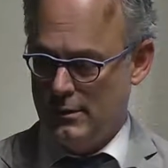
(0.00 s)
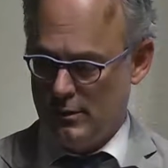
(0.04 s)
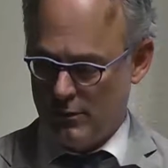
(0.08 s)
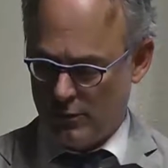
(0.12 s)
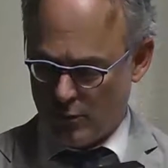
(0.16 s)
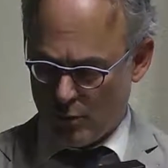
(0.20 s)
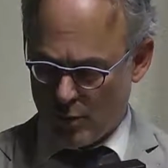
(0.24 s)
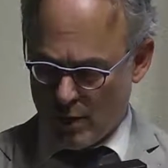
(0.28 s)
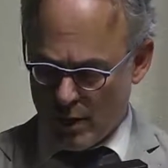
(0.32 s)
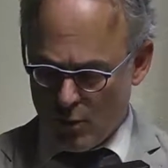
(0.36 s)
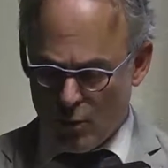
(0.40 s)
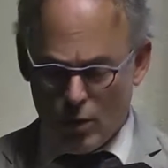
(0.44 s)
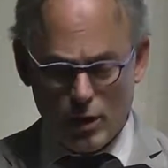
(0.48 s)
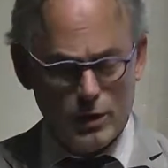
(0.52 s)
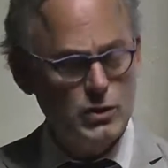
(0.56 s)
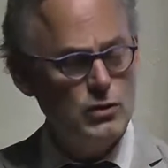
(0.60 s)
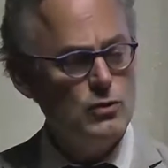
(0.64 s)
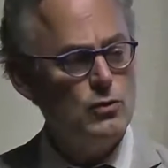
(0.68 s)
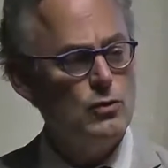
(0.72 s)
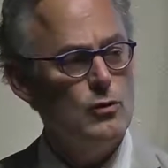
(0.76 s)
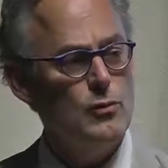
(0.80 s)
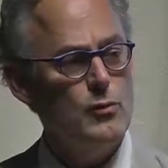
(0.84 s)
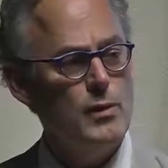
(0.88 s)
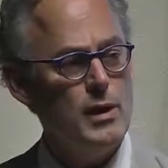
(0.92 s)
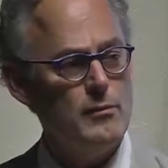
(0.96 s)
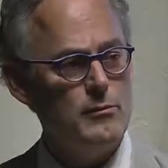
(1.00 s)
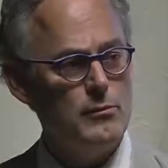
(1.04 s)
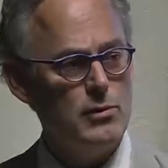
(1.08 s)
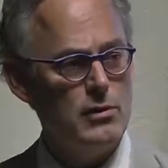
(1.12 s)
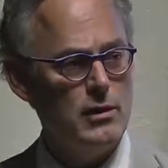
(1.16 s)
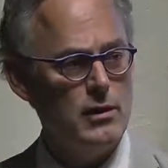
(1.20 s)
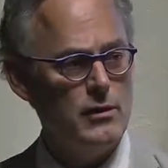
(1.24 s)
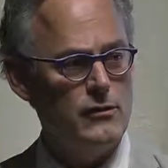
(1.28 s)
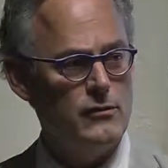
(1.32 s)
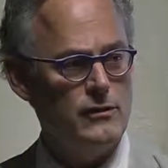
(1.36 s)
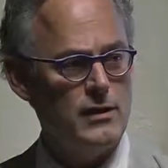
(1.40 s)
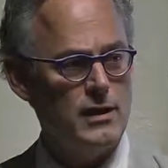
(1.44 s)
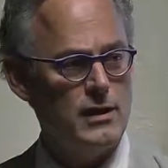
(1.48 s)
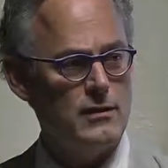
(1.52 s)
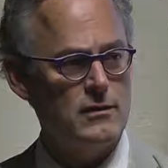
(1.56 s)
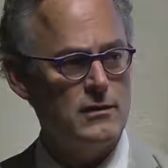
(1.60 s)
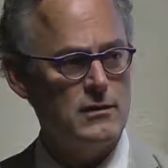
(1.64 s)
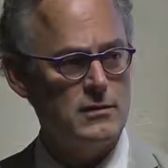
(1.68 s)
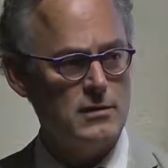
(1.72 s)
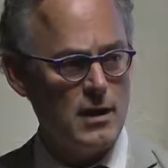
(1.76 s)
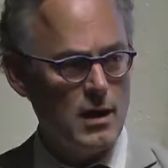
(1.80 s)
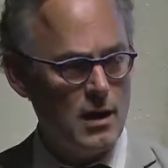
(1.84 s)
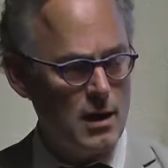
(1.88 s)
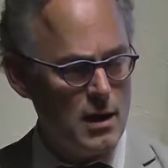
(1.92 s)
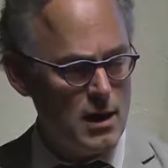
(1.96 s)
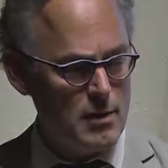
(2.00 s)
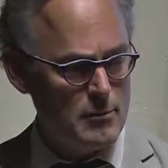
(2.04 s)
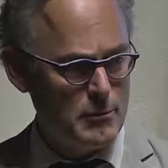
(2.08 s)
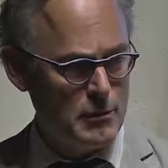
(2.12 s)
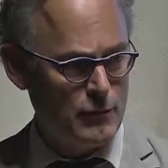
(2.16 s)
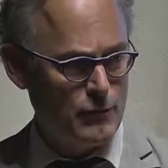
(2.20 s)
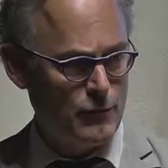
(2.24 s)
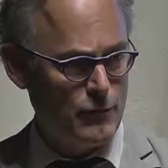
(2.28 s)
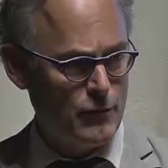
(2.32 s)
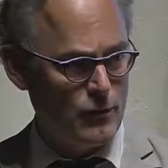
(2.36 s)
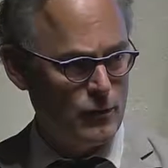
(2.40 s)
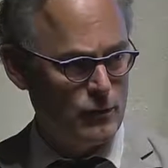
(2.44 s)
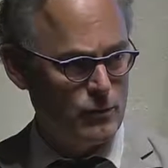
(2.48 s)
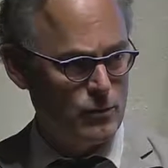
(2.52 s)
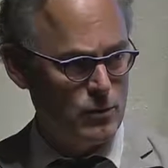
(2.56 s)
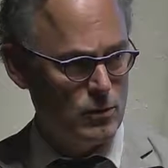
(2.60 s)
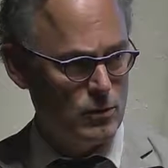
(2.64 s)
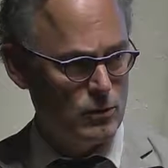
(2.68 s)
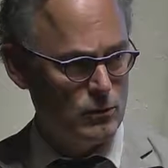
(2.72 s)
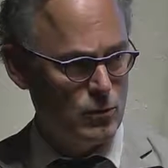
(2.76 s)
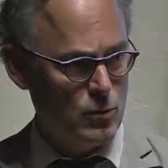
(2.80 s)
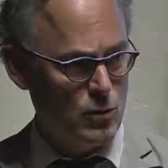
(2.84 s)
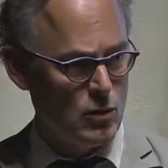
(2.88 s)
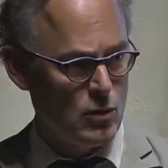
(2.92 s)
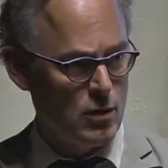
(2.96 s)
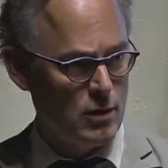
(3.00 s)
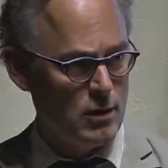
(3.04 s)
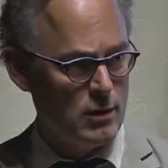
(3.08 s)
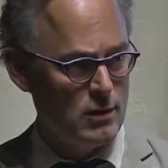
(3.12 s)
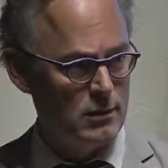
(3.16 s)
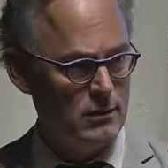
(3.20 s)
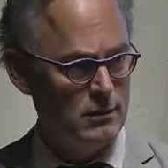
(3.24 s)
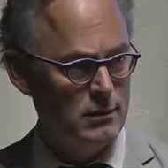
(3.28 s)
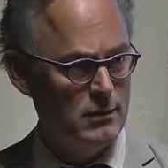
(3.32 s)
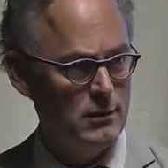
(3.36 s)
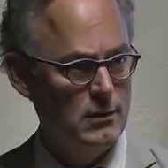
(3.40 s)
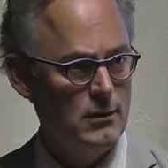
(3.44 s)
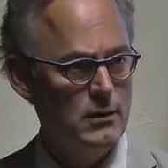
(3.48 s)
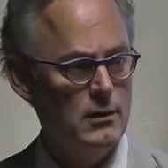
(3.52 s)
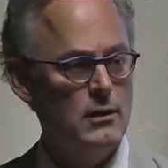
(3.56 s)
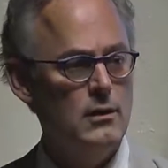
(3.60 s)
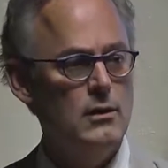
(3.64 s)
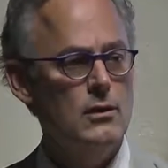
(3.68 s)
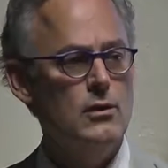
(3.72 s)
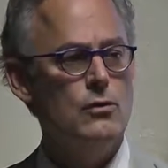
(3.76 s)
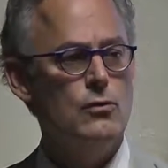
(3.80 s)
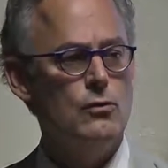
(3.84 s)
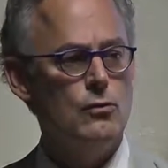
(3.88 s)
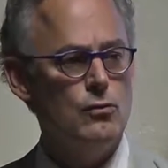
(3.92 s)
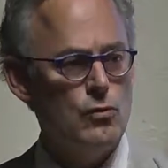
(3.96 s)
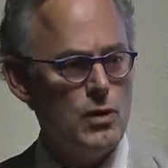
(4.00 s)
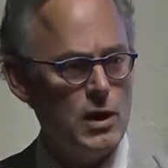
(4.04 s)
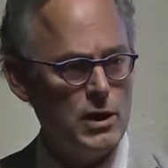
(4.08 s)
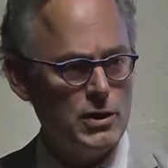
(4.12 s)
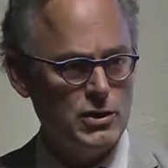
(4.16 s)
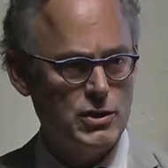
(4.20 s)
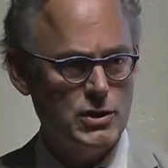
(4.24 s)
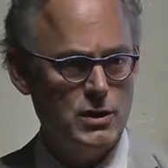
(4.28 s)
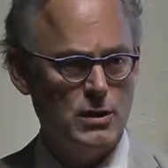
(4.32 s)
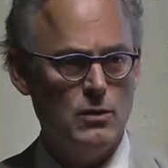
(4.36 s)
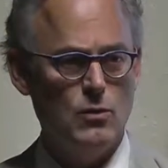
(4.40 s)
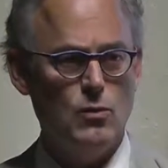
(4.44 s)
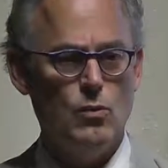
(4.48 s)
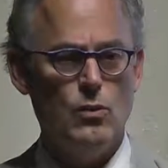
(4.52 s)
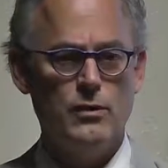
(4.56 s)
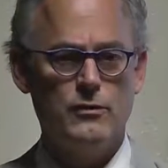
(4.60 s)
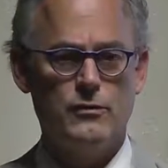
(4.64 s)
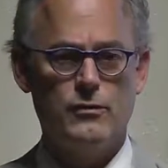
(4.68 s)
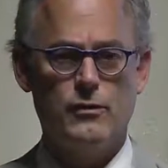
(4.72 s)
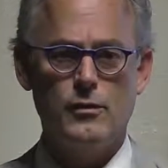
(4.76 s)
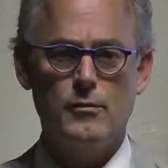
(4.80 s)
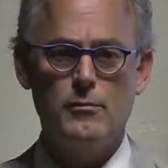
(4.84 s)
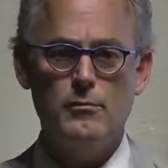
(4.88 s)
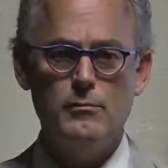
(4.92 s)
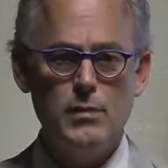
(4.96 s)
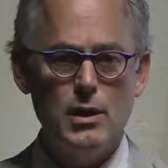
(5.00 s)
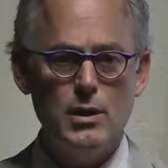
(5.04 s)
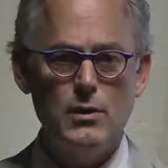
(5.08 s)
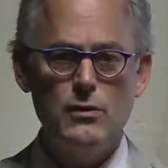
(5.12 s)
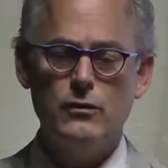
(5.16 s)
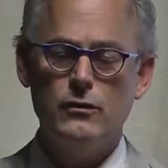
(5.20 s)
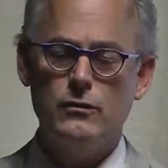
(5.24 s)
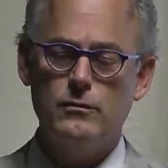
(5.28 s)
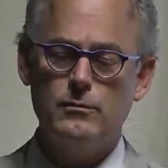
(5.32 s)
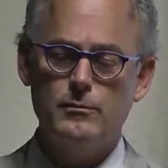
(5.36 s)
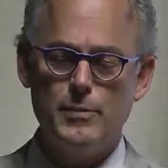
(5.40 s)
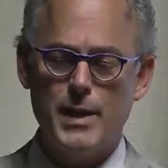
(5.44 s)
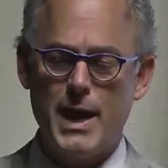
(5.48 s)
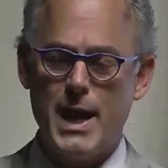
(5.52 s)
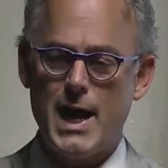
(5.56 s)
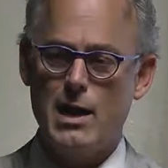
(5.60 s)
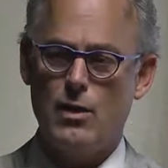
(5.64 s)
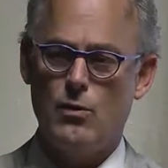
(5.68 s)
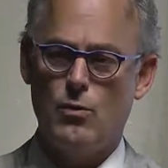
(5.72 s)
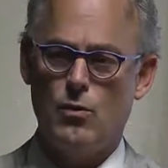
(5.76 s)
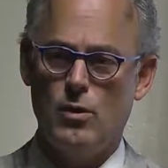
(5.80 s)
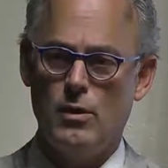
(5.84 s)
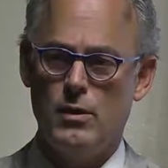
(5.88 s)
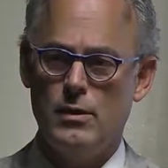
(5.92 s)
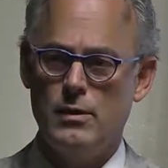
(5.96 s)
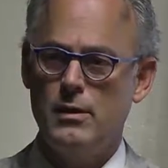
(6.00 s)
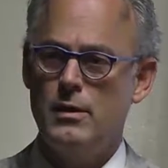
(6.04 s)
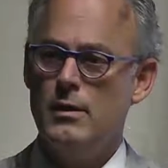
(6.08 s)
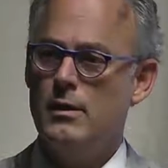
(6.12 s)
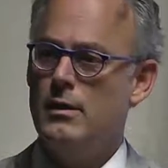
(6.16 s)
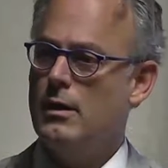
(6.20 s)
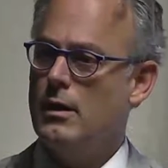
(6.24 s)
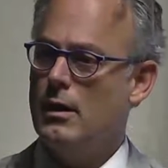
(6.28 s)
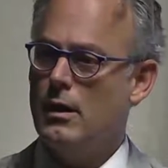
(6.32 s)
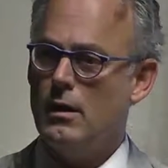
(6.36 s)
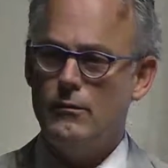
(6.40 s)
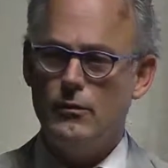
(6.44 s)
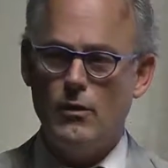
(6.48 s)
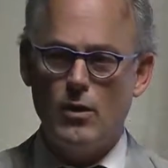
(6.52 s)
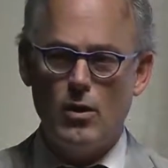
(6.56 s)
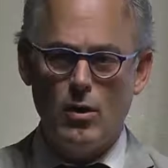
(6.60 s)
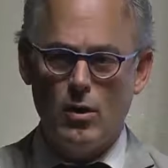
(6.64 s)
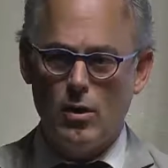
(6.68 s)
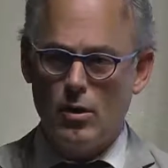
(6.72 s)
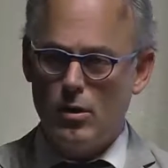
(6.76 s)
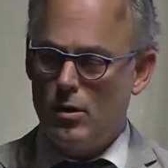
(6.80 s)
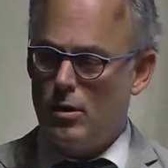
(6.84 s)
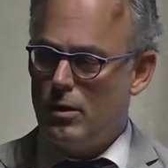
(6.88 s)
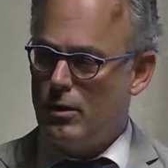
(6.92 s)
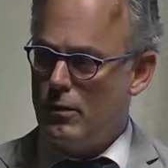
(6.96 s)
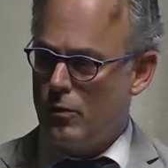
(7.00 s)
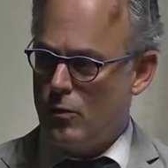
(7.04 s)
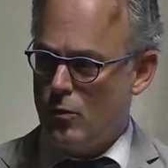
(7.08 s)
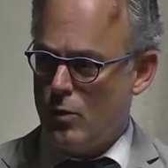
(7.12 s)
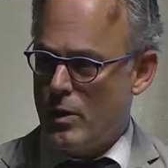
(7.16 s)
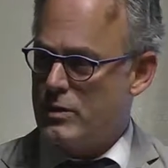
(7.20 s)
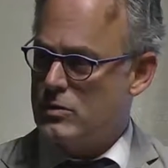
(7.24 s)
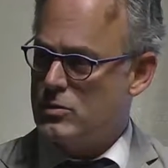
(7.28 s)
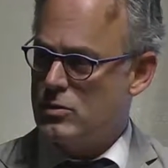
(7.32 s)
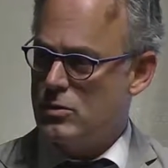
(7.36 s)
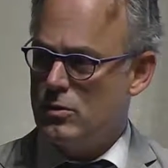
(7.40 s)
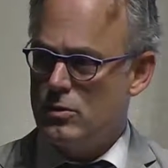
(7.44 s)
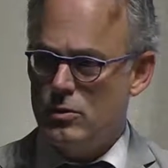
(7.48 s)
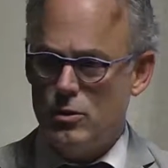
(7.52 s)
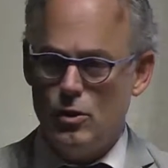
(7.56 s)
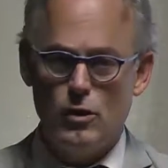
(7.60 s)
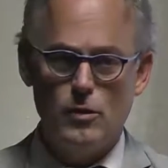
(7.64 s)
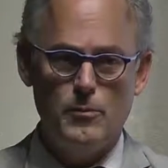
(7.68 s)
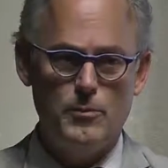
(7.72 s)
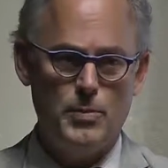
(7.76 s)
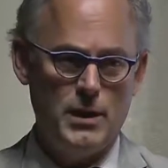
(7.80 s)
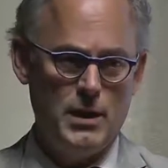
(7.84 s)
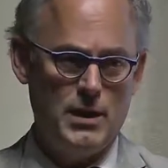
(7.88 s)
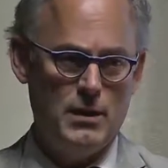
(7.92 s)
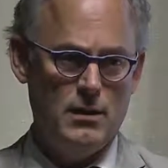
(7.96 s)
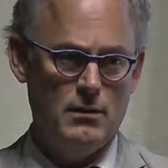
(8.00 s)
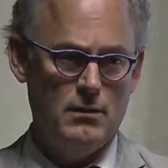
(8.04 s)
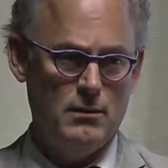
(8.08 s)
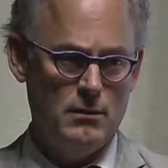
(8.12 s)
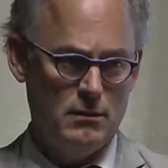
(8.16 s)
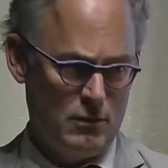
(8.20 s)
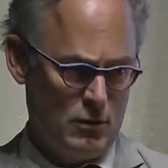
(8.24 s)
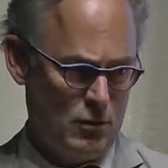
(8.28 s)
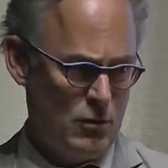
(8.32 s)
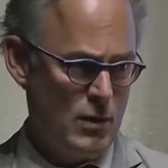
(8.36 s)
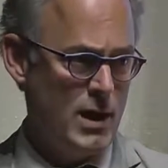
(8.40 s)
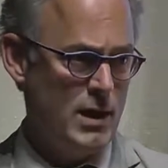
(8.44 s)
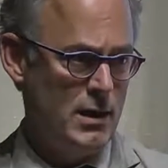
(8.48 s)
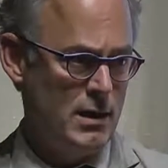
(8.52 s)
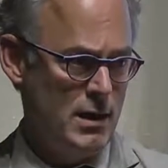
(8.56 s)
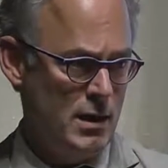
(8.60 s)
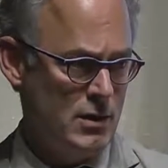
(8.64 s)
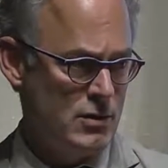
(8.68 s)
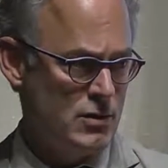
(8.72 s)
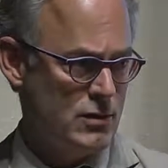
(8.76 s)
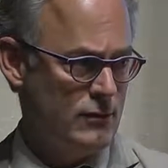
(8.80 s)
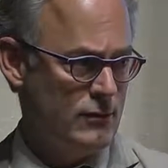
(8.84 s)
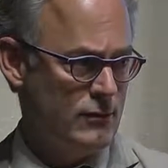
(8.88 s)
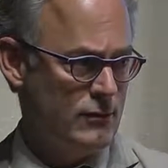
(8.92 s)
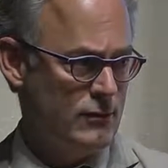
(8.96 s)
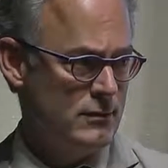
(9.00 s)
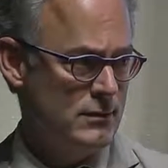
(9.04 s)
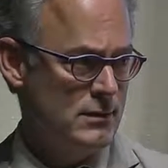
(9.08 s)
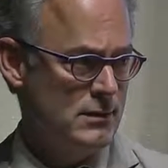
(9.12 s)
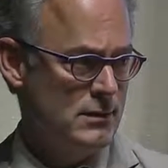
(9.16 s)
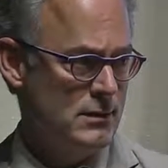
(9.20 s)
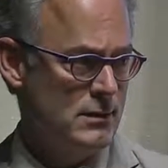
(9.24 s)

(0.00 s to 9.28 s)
So, what I want you to remember is that at the time of the First World War, Russia was the most backward of all the Western European great nations.